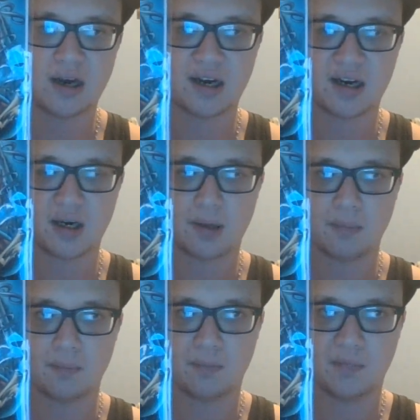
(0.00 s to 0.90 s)

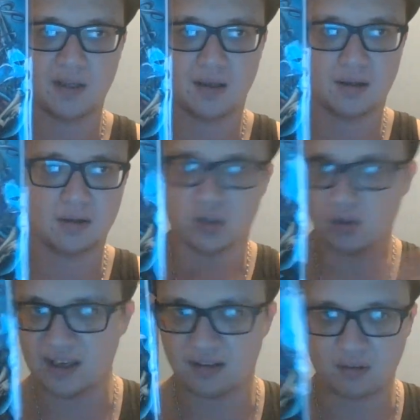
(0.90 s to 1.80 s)
um,
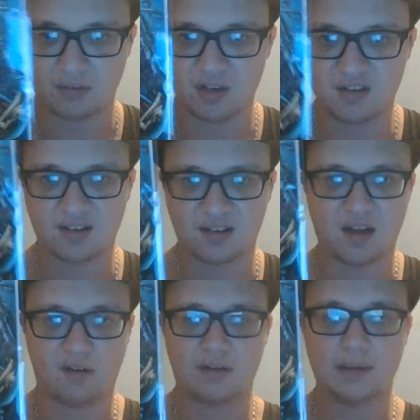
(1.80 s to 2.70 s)
do these reviews and
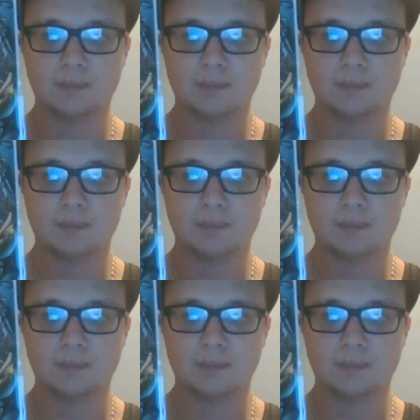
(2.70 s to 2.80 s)
stuff.